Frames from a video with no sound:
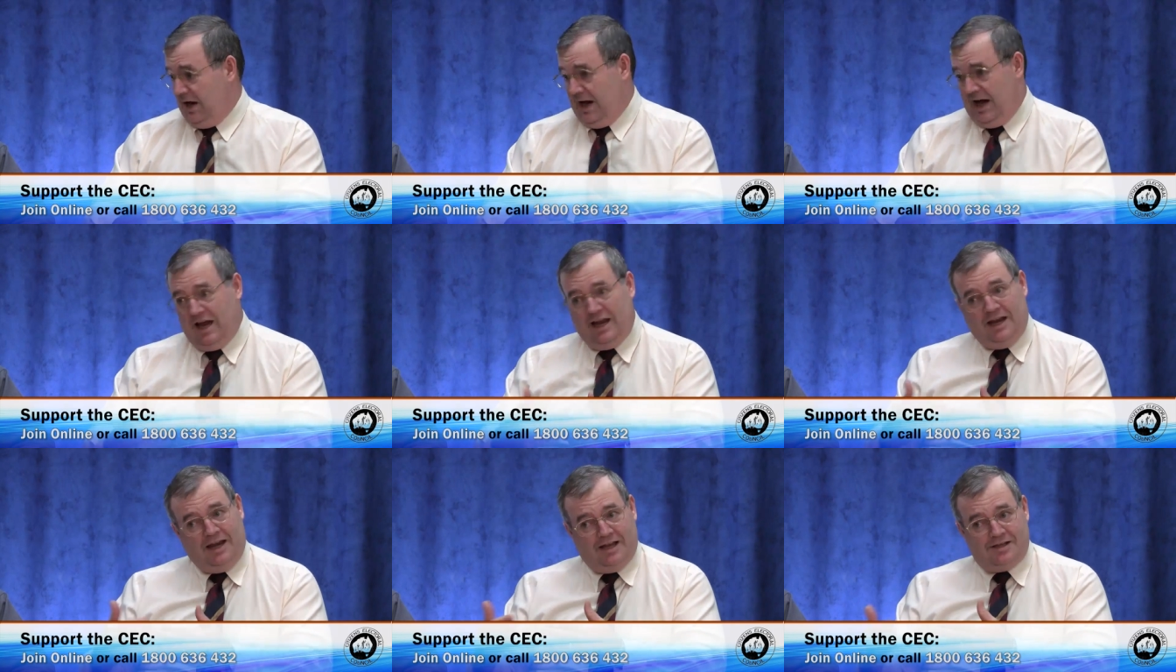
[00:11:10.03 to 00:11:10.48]

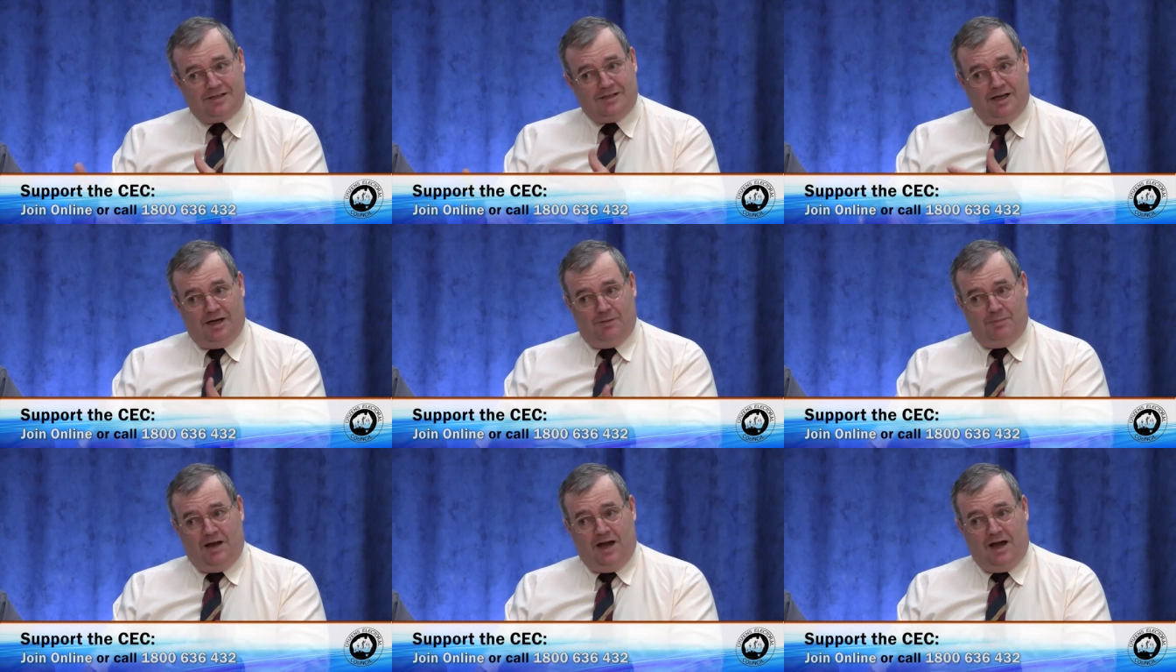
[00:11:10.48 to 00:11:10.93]
And that's
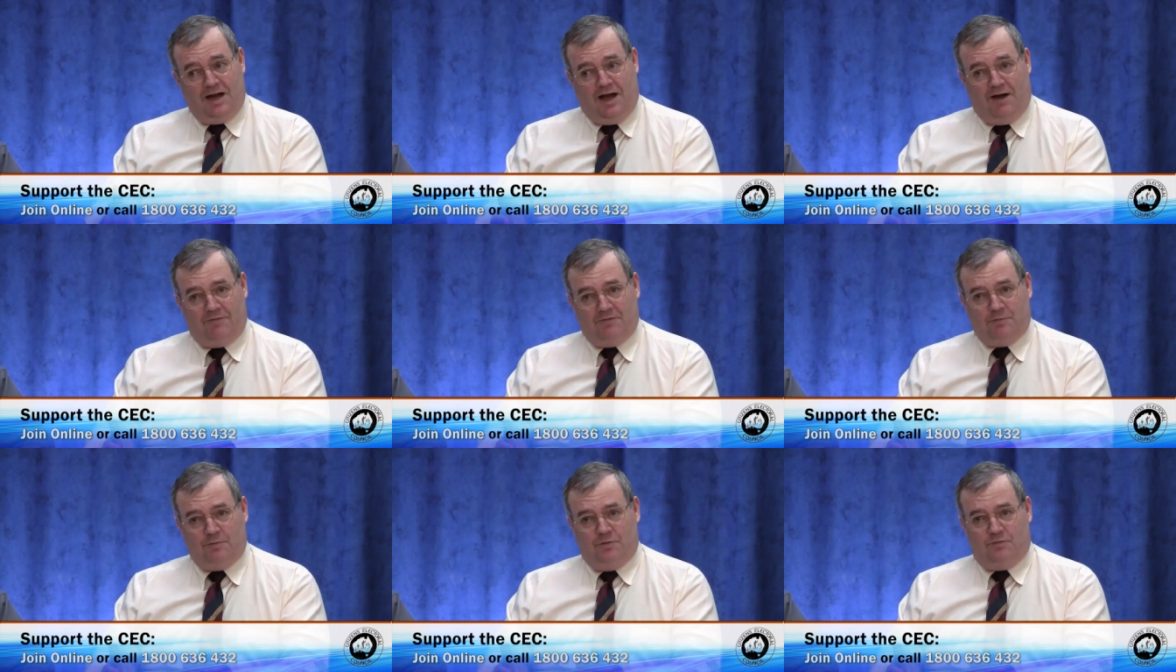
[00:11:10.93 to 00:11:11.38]
going to be
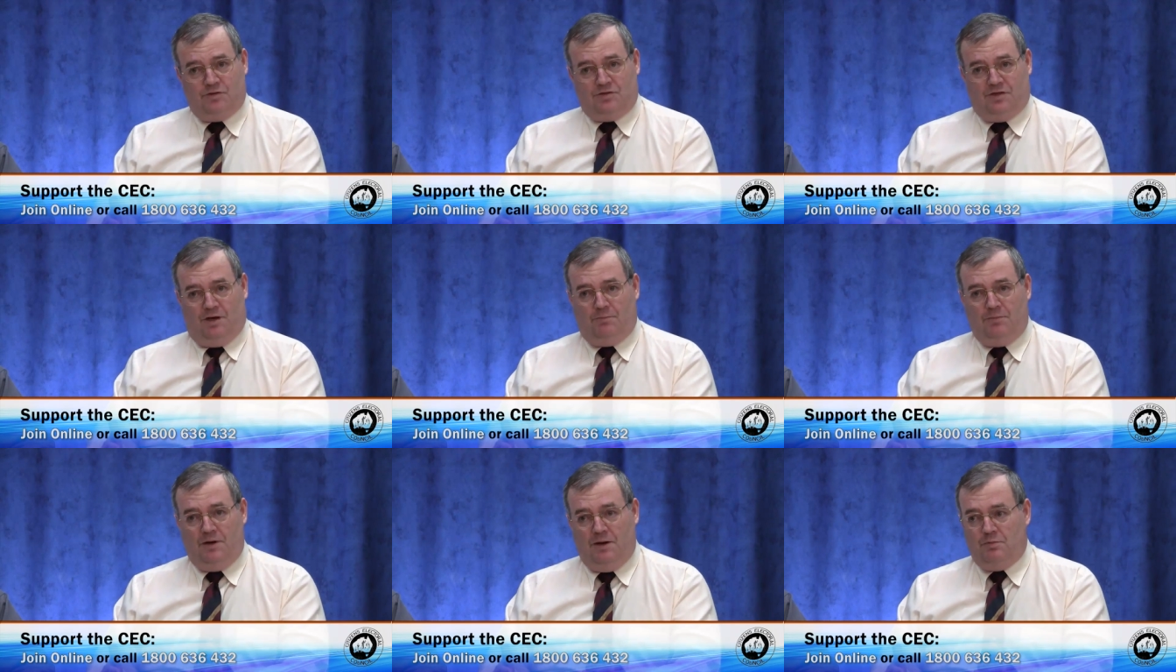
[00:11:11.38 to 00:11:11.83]
uncomfortable for
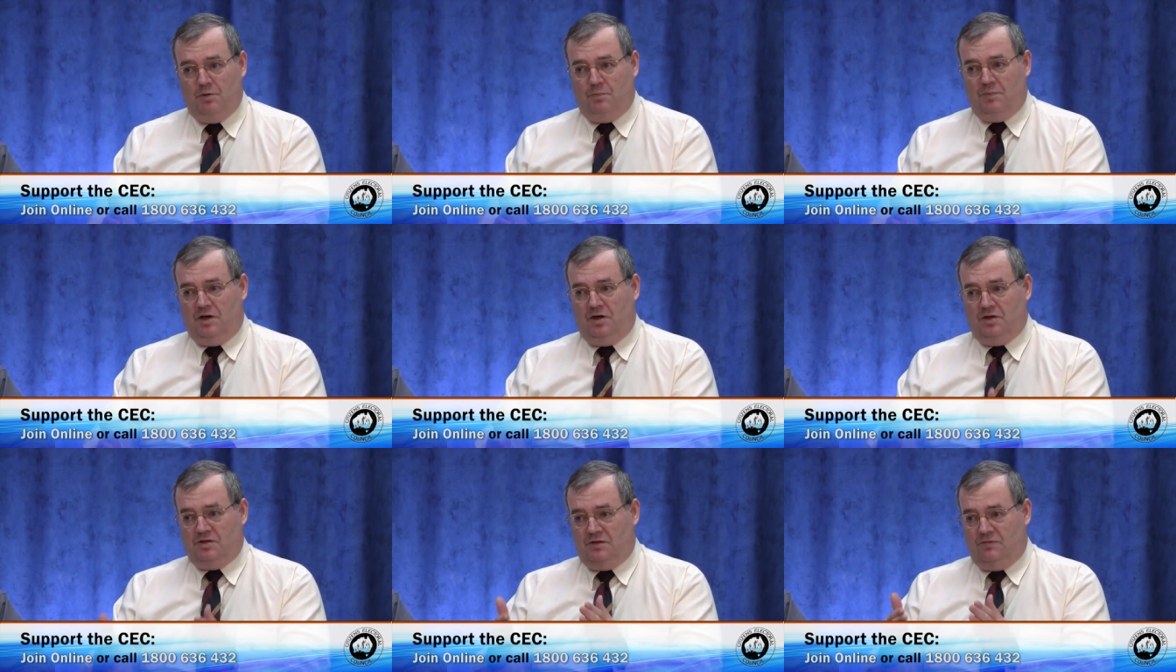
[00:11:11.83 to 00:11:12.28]
some people
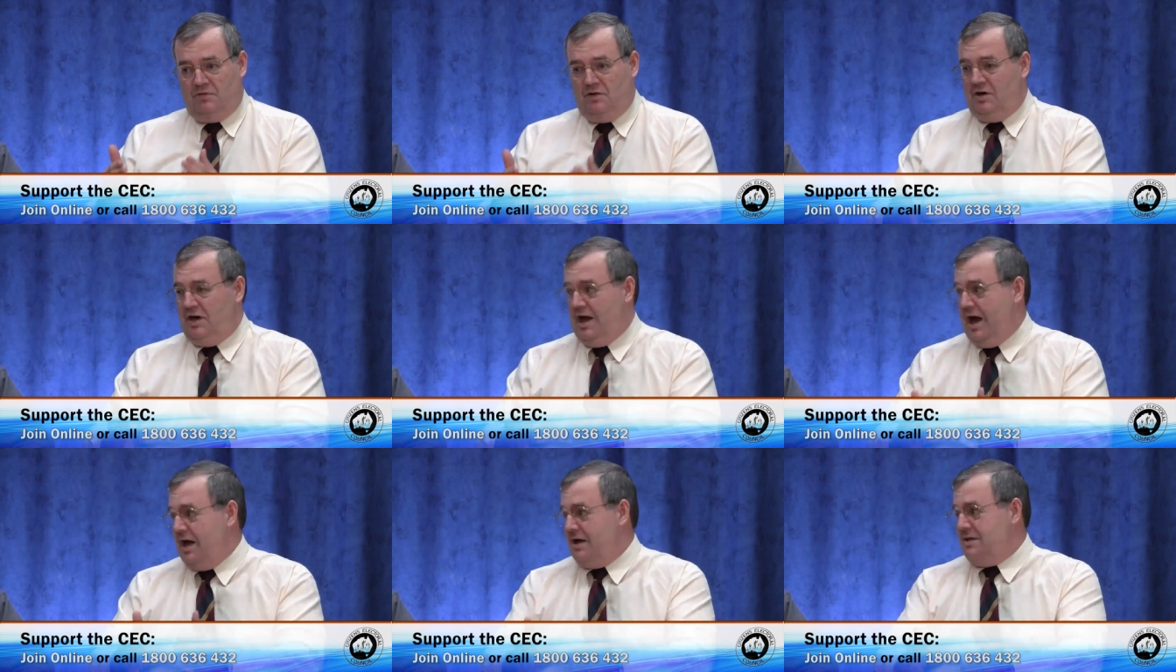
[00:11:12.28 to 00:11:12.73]
because the
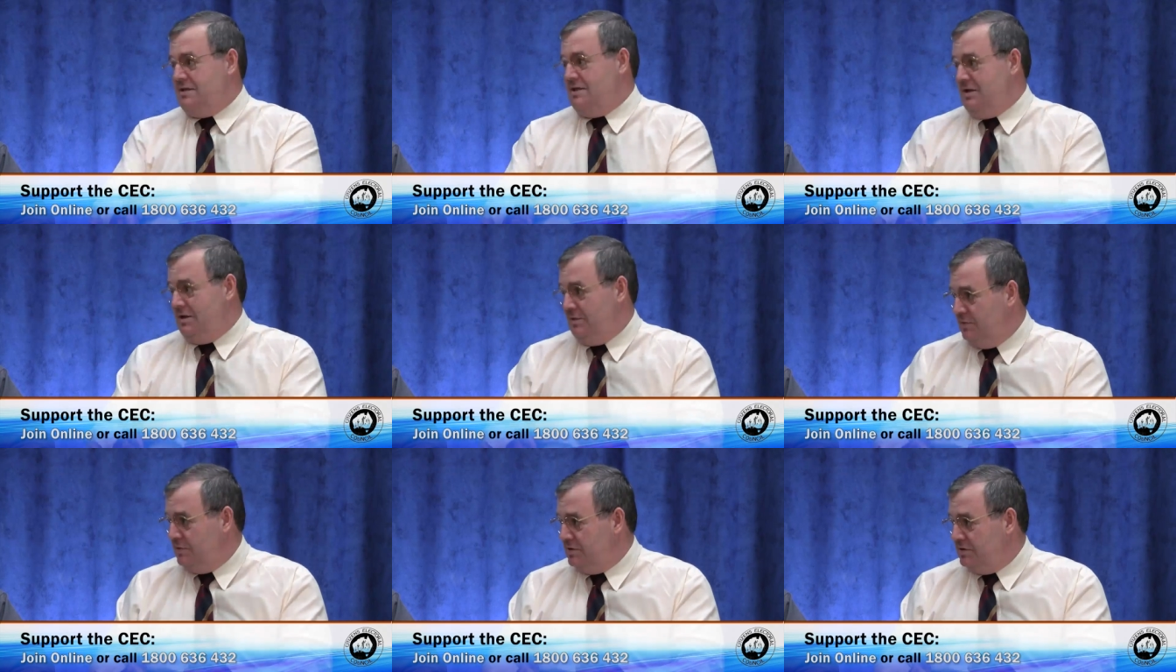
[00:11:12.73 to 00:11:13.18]
very
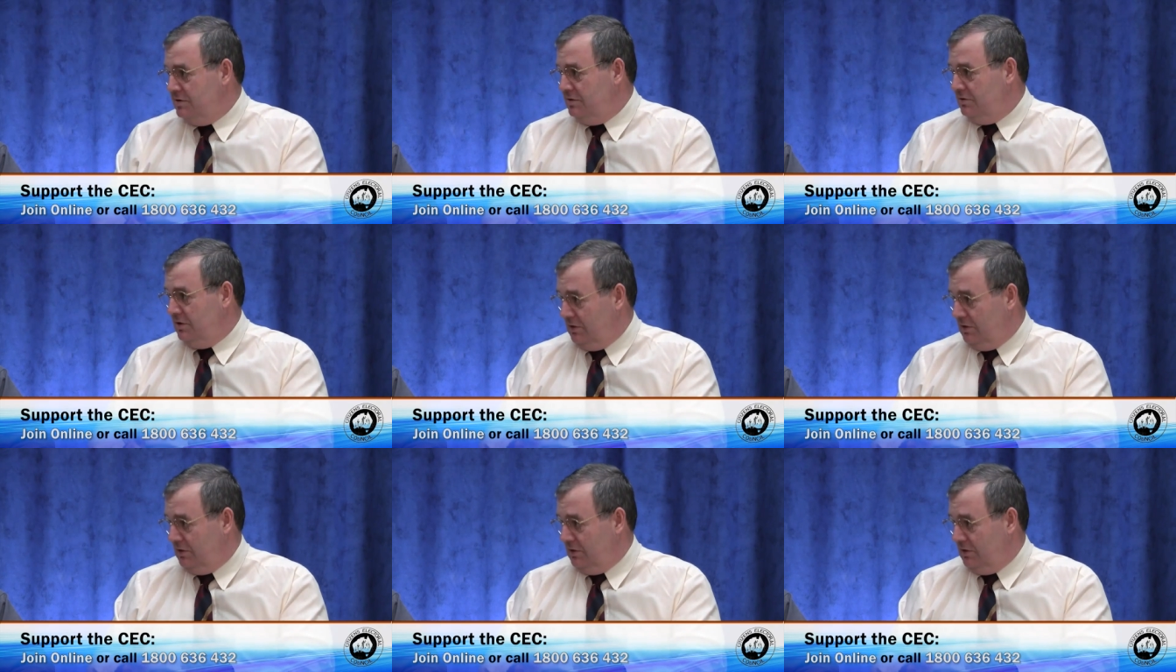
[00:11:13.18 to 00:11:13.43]
axioms